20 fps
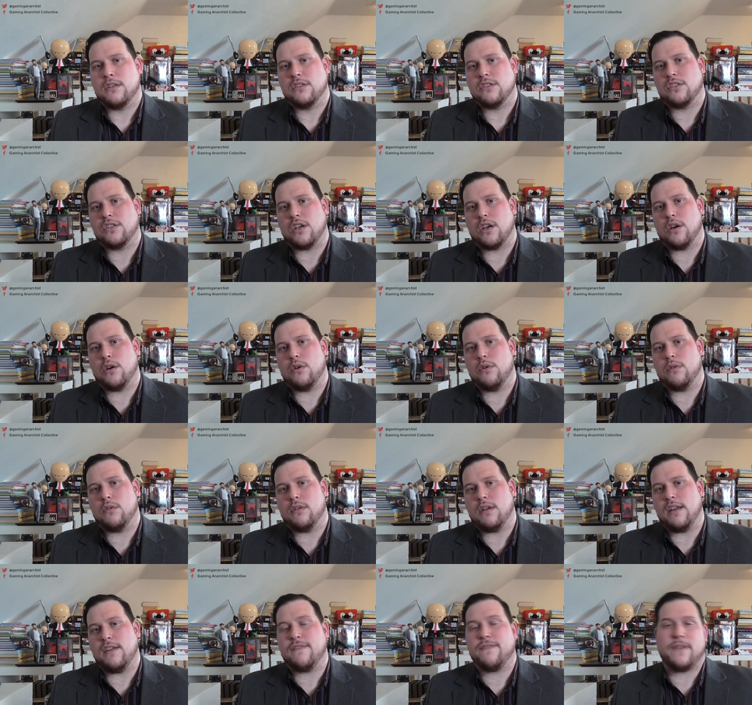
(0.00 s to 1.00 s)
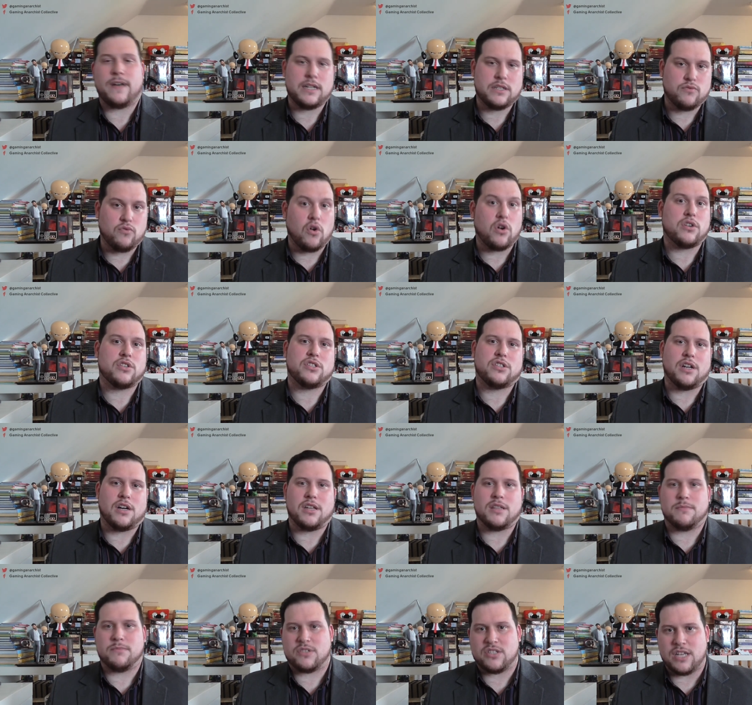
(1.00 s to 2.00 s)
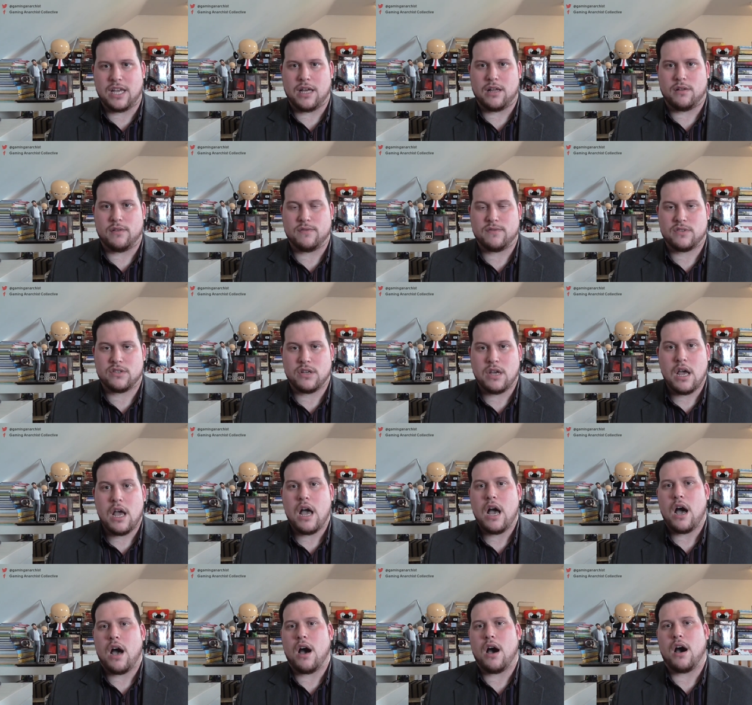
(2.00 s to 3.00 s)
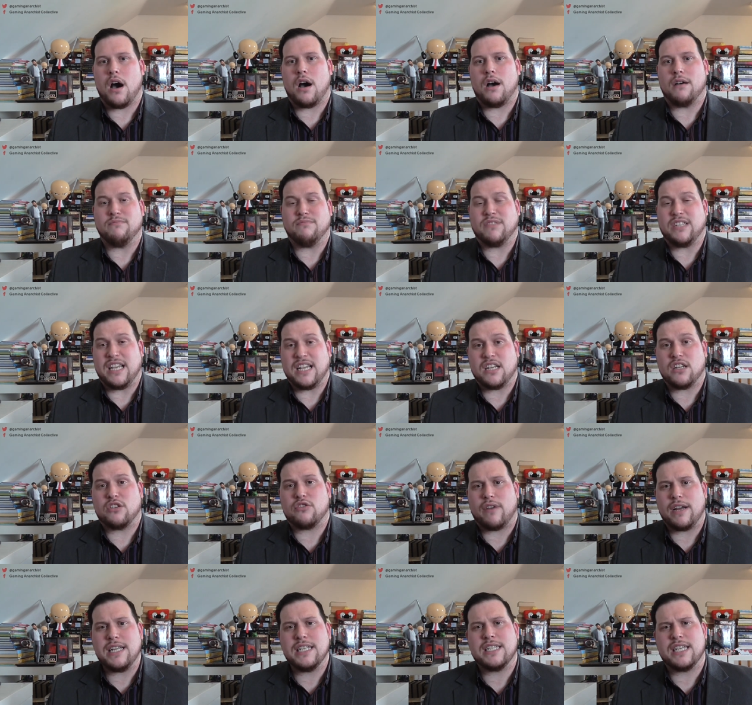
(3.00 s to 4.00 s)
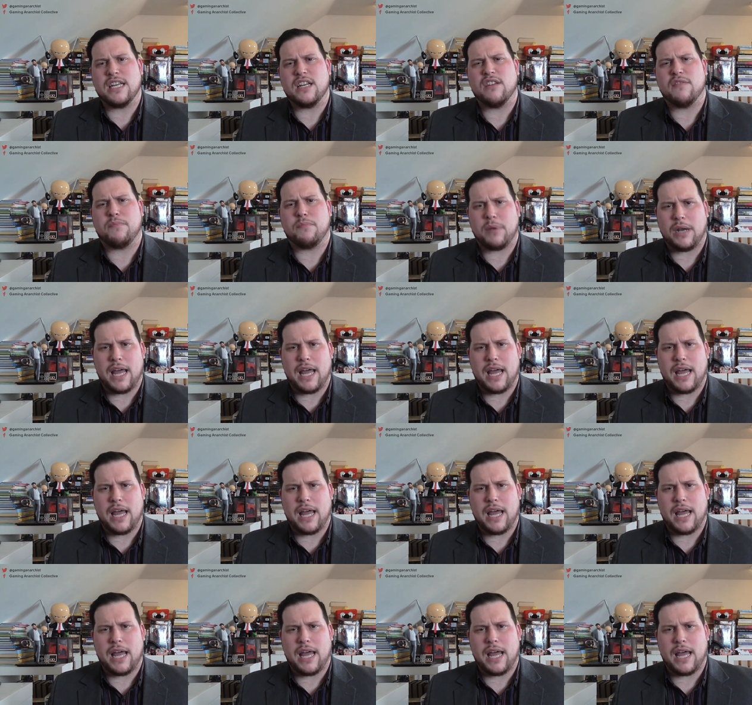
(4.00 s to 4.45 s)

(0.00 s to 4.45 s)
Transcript: So, in fact, Rockstar themselves uh, take a great deal of